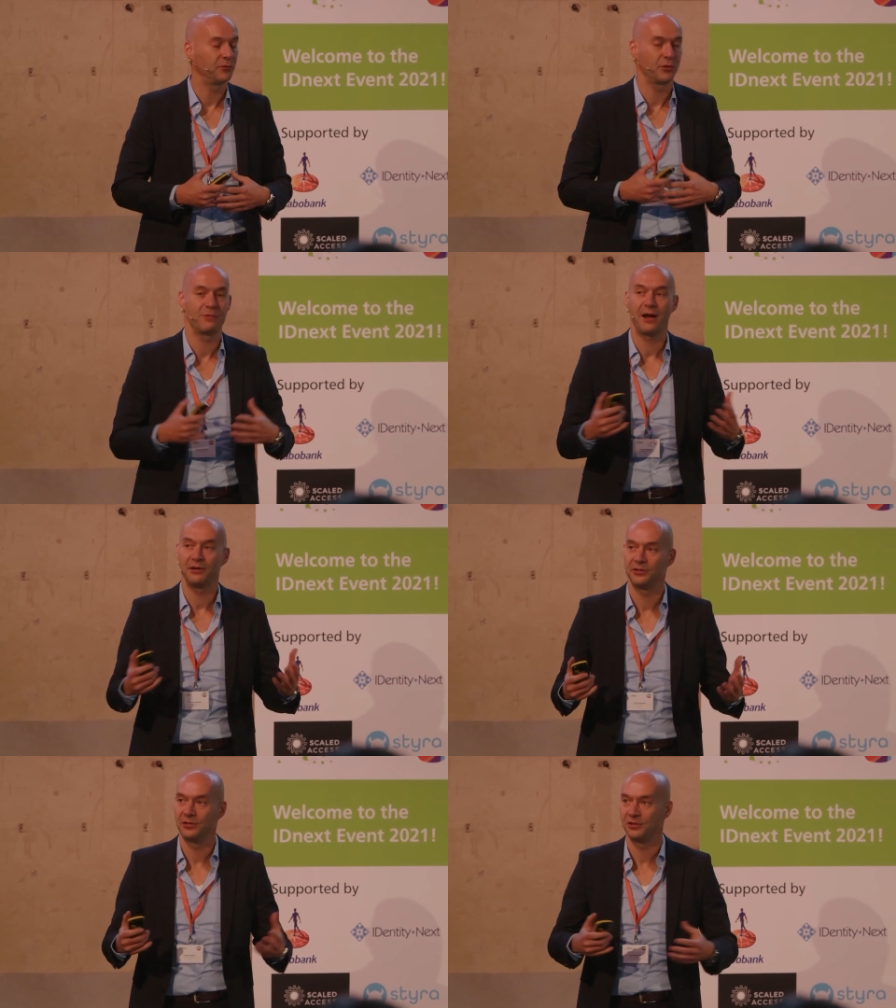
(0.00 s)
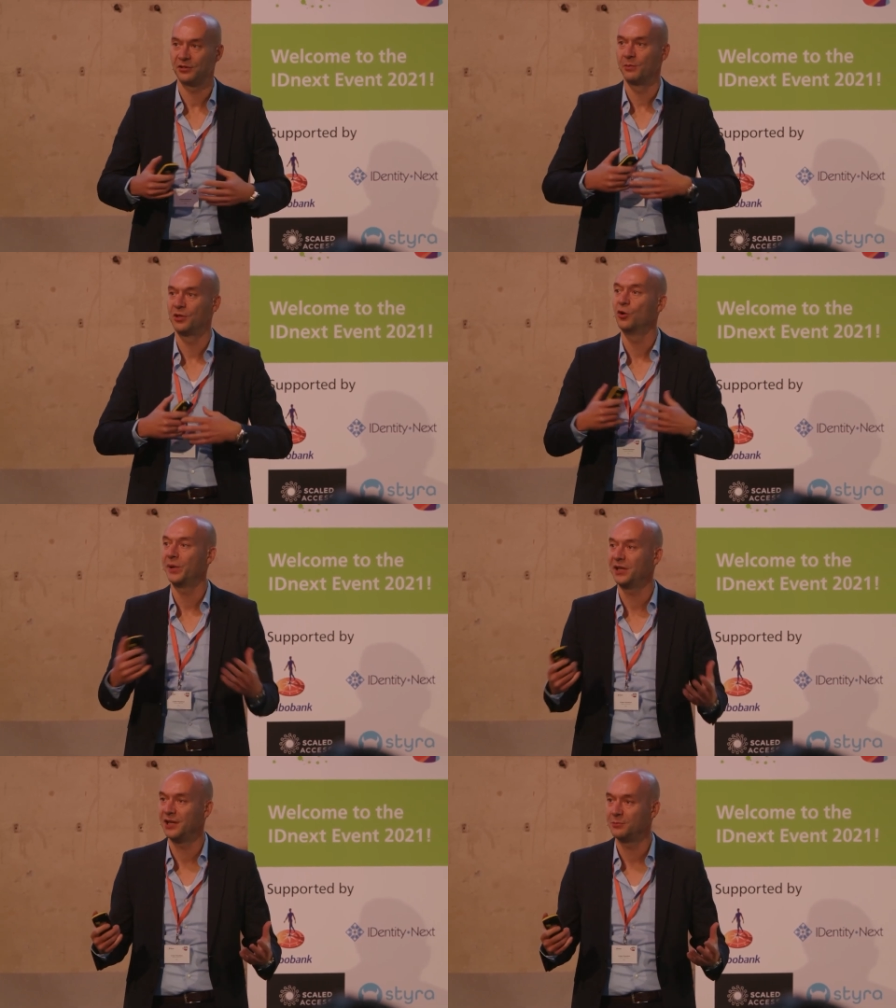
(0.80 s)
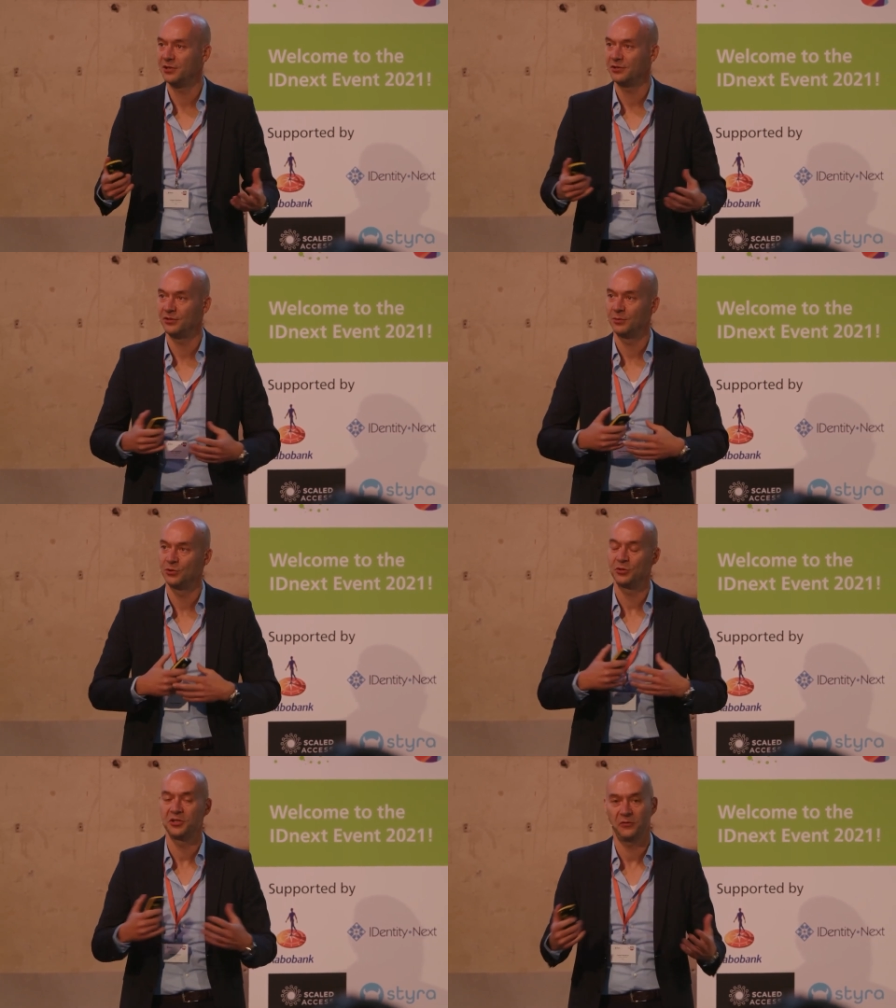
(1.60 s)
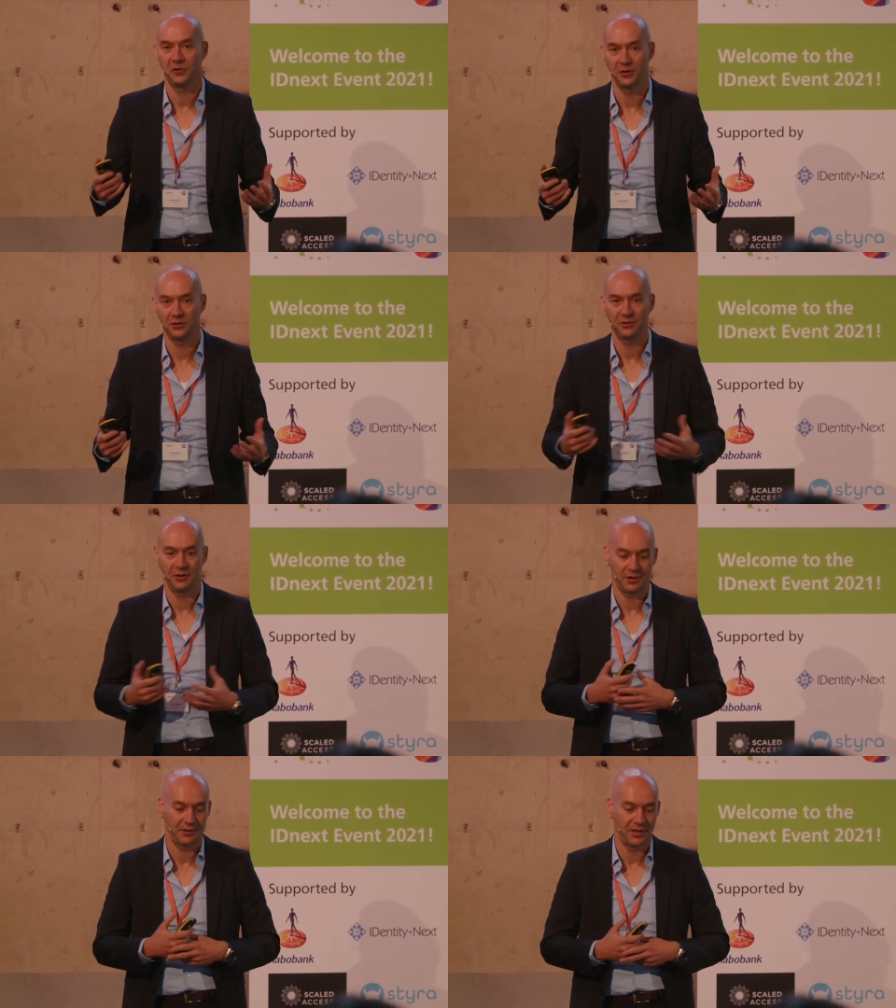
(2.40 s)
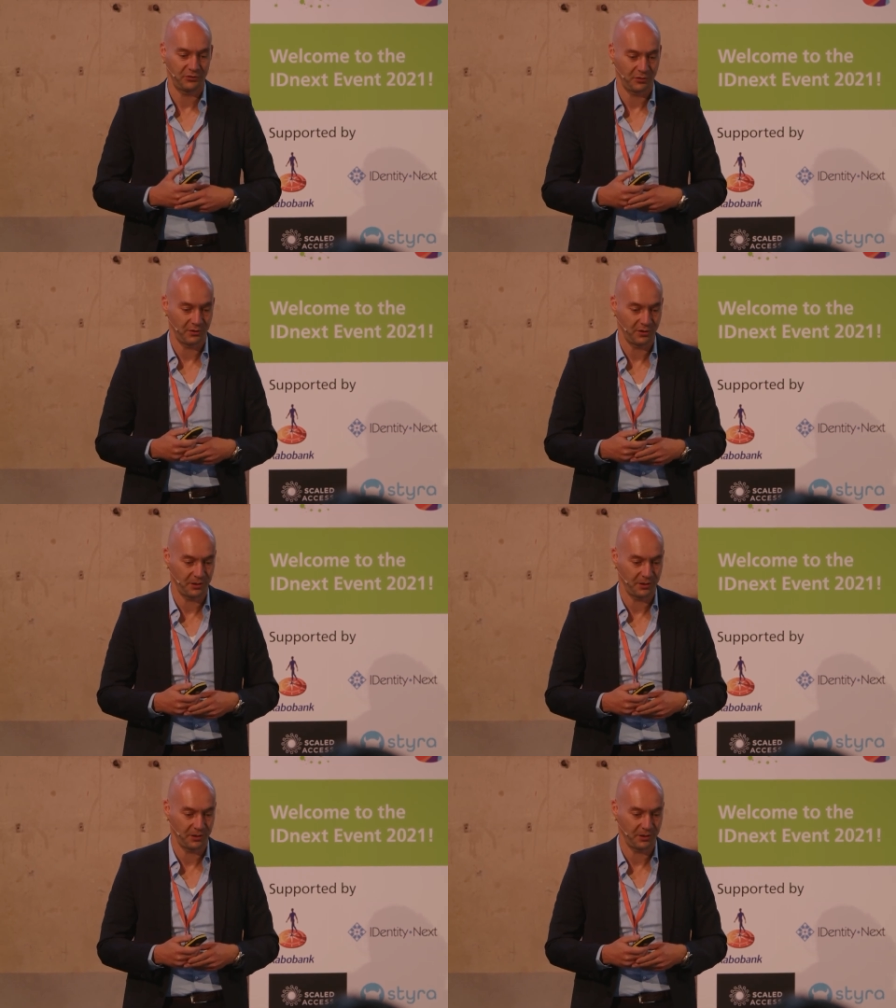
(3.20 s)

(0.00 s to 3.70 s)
routing system, the domain name system, certificates, that sort of thing.